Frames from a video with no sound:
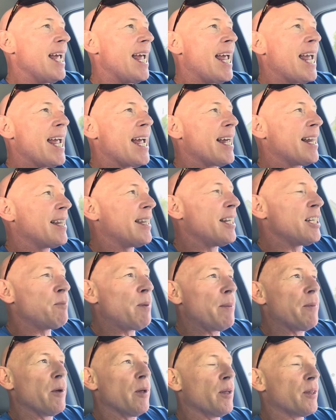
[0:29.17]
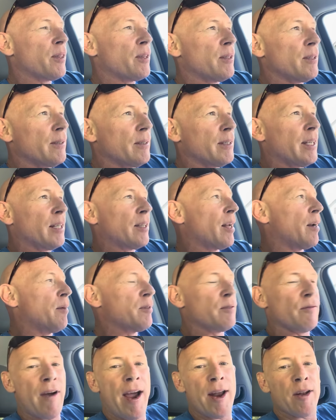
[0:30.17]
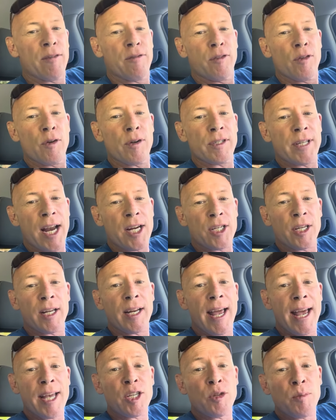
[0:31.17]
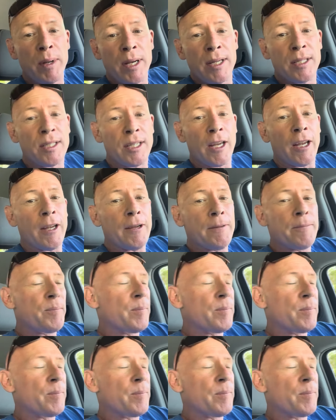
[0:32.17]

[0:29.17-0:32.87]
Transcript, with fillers: And these people they thought it was vinyl floor. It's actually an SPC.